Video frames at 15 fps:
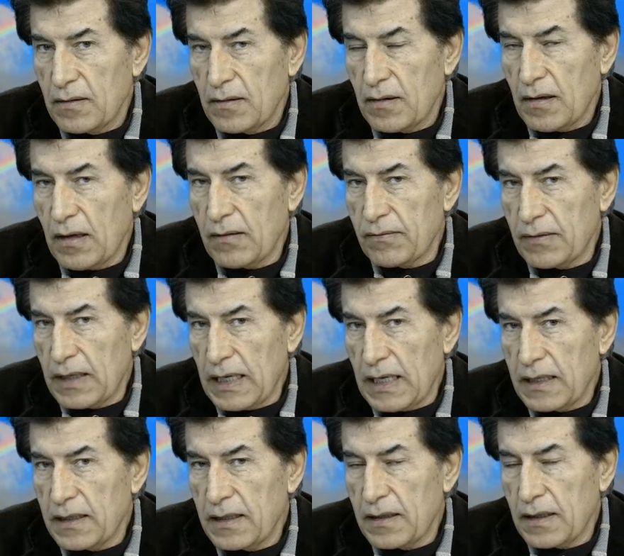of
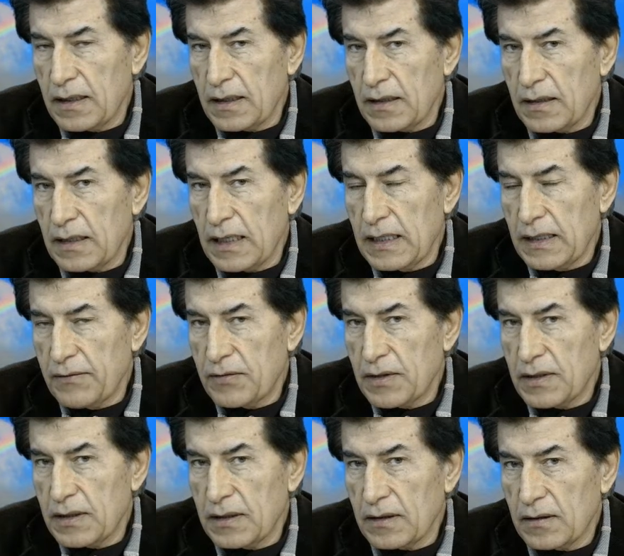anything and
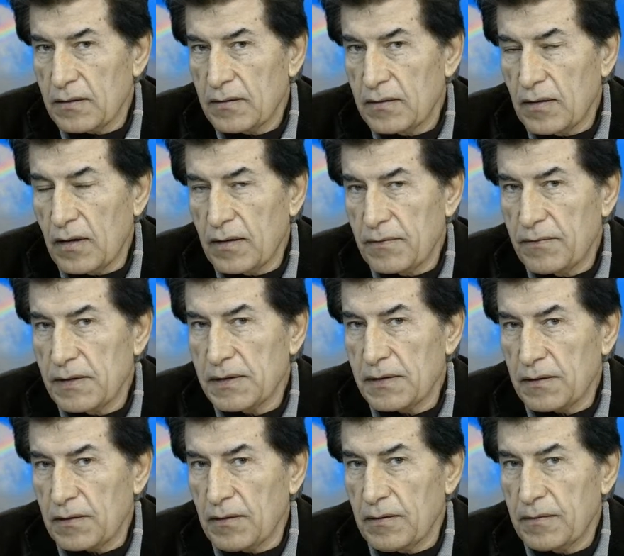everything non
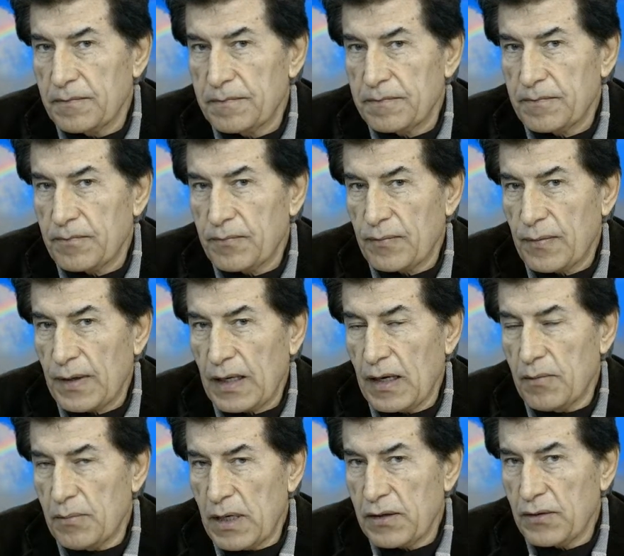physical.
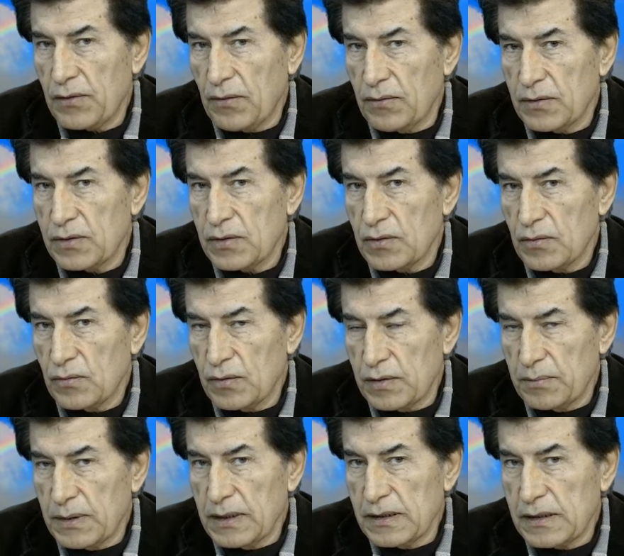Among those would
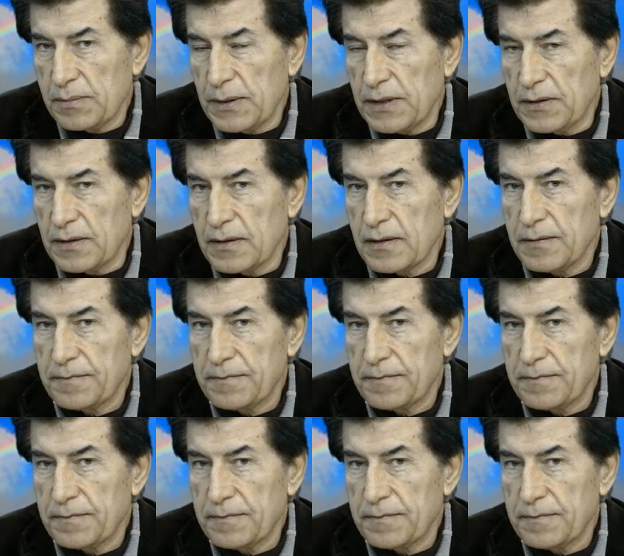be spirit.